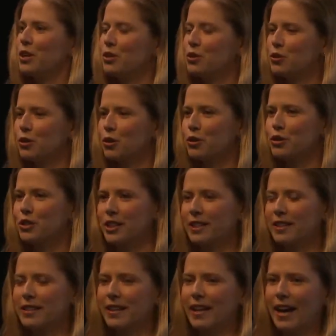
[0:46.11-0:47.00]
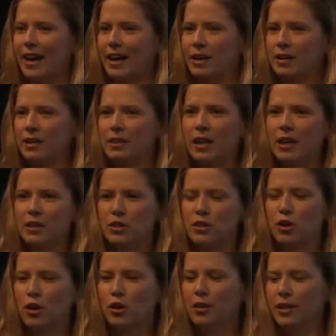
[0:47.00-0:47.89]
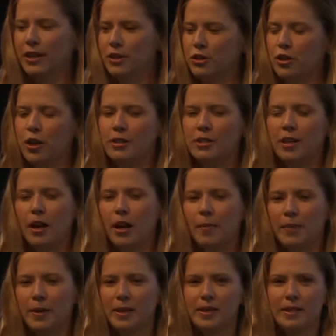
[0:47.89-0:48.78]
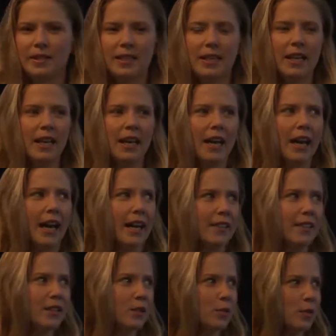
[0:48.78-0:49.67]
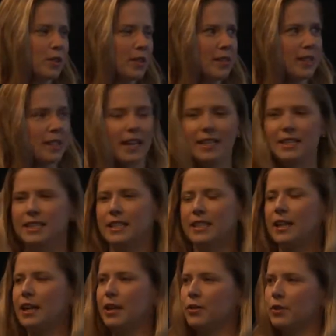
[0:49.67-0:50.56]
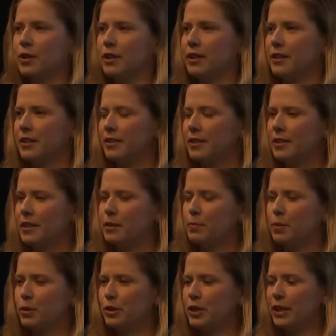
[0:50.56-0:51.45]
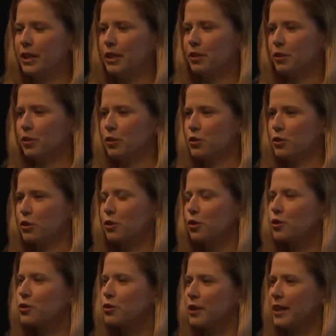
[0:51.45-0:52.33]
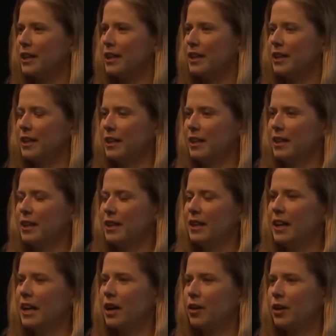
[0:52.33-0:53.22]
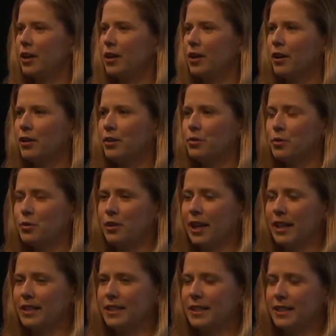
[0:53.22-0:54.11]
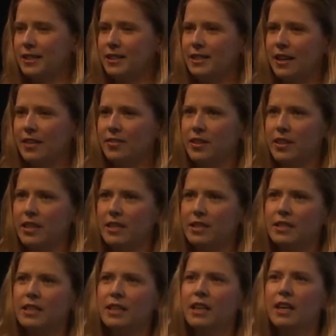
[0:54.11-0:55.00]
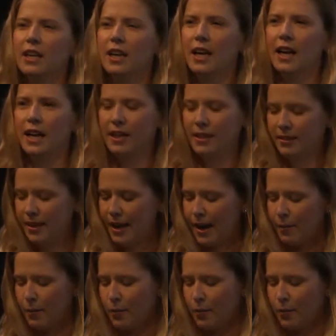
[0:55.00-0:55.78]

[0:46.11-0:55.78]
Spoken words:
surgeon that started at Johns Hopkins, and this was in 1900. This particular surgery carried on through 1970s. And at that